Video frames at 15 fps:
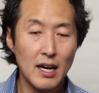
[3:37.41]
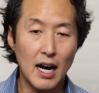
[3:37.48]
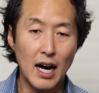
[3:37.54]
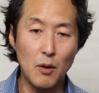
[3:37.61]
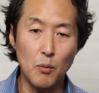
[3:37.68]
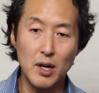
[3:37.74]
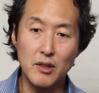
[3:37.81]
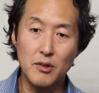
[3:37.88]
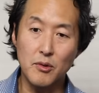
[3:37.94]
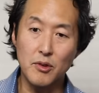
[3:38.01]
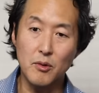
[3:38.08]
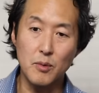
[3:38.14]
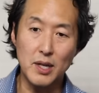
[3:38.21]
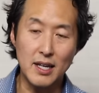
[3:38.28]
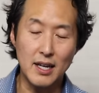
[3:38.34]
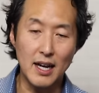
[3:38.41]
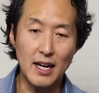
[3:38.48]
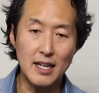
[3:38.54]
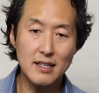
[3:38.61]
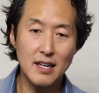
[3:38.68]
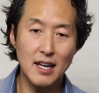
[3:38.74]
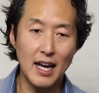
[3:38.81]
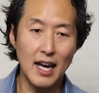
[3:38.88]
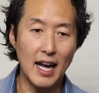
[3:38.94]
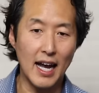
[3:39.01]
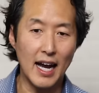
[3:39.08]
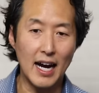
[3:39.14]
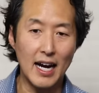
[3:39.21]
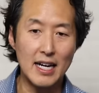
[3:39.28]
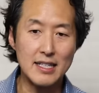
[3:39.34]
I went through the weekend,
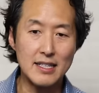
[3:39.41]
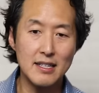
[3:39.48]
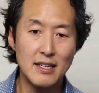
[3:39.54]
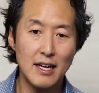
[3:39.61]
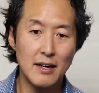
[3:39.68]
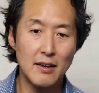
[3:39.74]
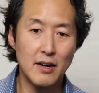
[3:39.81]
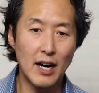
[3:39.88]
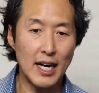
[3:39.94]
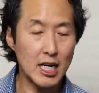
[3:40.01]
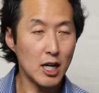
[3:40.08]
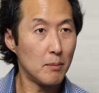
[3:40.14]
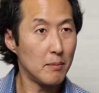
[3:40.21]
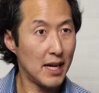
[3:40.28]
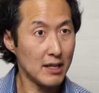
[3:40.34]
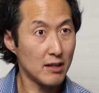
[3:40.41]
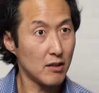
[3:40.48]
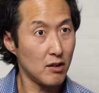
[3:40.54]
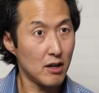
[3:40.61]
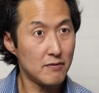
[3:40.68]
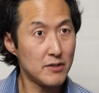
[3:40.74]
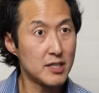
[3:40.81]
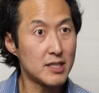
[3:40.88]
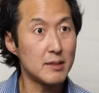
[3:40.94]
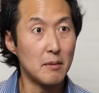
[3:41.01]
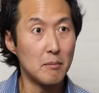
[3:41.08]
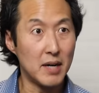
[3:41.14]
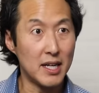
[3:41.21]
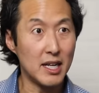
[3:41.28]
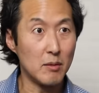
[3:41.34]
and I come back to the office
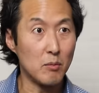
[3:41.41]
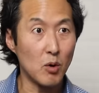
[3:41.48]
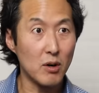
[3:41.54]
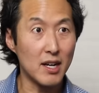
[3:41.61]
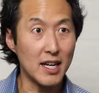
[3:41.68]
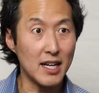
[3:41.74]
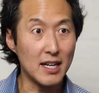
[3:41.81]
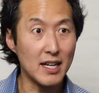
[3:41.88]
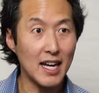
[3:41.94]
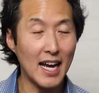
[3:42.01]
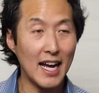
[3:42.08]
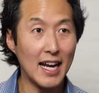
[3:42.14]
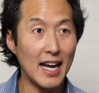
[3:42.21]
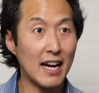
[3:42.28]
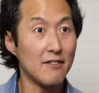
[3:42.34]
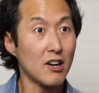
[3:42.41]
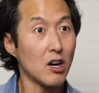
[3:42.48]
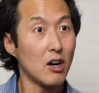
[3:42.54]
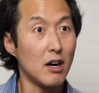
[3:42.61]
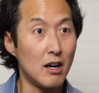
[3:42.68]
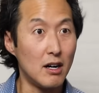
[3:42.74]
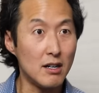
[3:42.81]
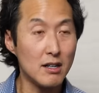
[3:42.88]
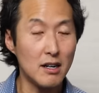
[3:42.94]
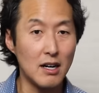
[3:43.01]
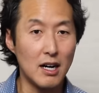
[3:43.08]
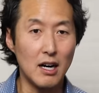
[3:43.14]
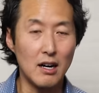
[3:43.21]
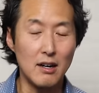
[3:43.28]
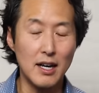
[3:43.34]
Monday morning, and I have a call,
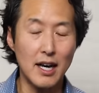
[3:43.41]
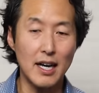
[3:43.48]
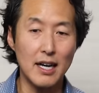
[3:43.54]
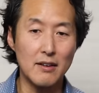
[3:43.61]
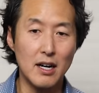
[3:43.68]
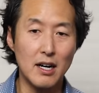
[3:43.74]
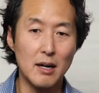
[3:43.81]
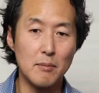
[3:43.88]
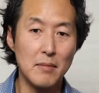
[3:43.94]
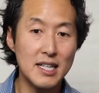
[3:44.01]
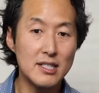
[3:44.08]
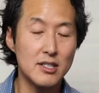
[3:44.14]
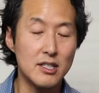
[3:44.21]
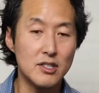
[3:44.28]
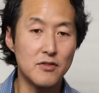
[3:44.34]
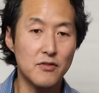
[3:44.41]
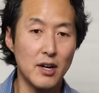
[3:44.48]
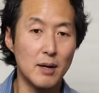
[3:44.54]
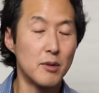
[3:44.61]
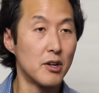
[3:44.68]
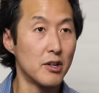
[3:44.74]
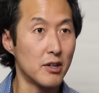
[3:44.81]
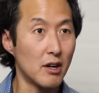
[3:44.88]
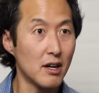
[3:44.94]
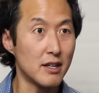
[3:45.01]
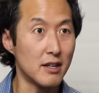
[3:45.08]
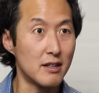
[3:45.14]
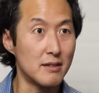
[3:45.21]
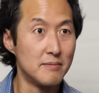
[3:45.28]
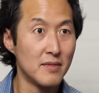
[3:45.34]
uh, a uh, message from her
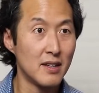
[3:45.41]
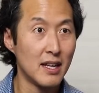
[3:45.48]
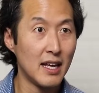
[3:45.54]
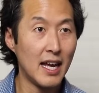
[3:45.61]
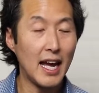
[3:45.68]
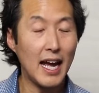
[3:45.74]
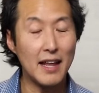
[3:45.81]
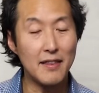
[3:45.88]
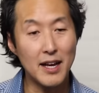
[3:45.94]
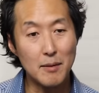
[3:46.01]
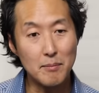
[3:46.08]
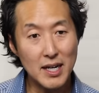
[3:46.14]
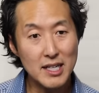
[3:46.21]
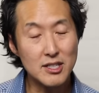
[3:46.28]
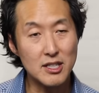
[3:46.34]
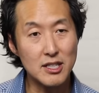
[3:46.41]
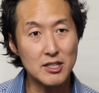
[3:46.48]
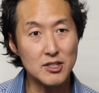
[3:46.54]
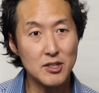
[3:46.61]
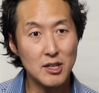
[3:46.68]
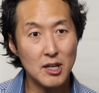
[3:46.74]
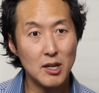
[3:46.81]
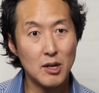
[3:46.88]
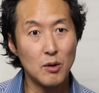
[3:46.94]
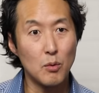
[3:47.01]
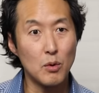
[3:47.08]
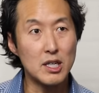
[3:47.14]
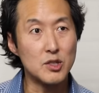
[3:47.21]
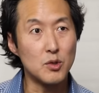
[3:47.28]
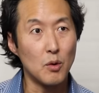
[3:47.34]
daughter. And that message
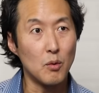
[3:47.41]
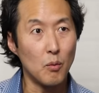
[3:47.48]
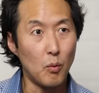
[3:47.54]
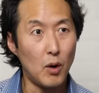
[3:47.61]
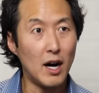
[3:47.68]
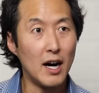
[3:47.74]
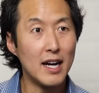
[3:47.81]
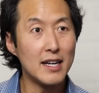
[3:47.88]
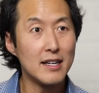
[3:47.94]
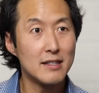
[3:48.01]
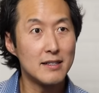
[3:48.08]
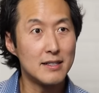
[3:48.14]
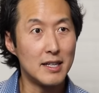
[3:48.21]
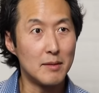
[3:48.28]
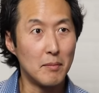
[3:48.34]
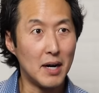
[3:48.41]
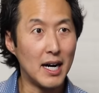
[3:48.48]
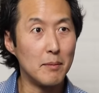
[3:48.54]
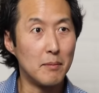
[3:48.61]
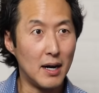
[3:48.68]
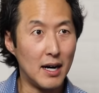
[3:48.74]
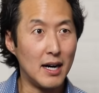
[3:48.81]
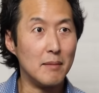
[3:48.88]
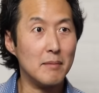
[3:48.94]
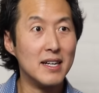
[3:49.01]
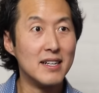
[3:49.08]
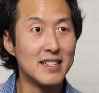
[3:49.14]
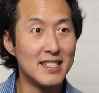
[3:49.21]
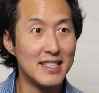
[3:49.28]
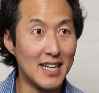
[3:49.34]
was, "Why did my mom
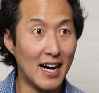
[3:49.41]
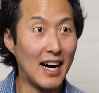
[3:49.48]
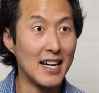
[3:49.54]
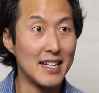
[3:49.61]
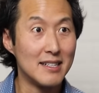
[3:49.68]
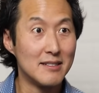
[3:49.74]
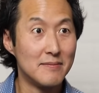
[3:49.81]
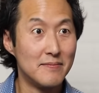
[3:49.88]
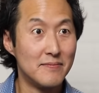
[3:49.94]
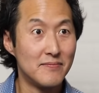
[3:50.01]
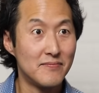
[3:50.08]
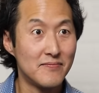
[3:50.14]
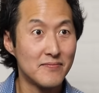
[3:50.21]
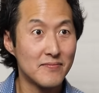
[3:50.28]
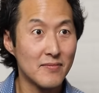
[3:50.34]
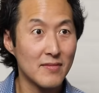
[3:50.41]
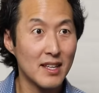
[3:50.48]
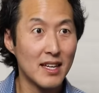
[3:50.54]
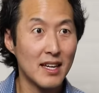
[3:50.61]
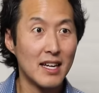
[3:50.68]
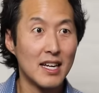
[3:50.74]
die?" Mm.